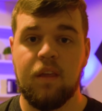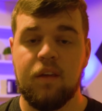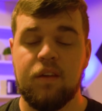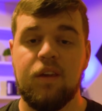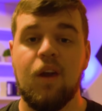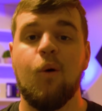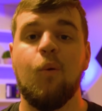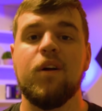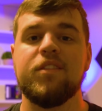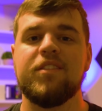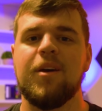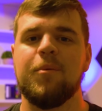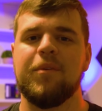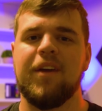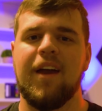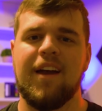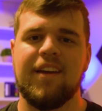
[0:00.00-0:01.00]
Yo, what's
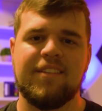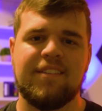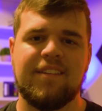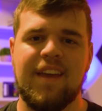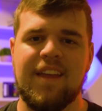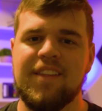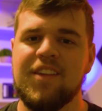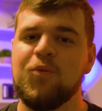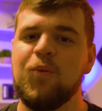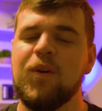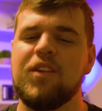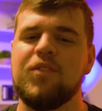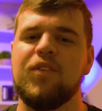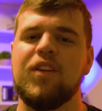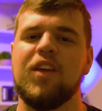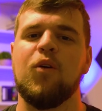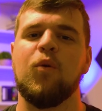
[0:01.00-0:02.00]
up guys? In this week's
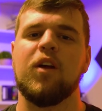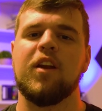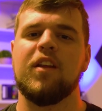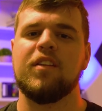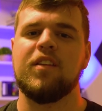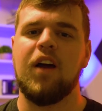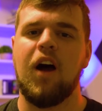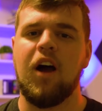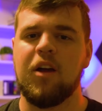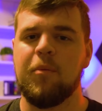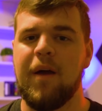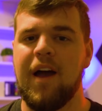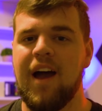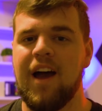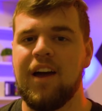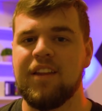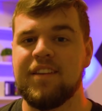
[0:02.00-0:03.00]
video, we're going to talk
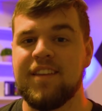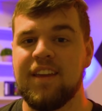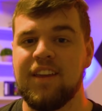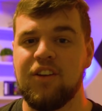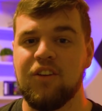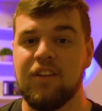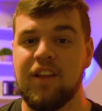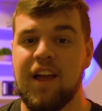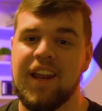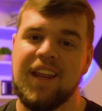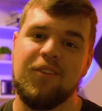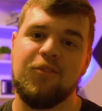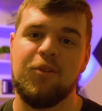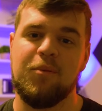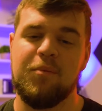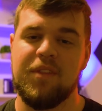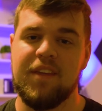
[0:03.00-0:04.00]
about how to take your lighting
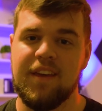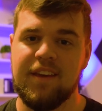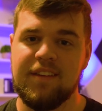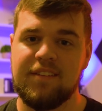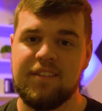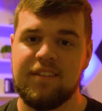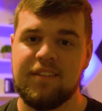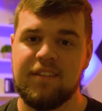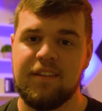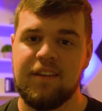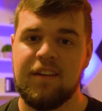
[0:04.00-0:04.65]
from this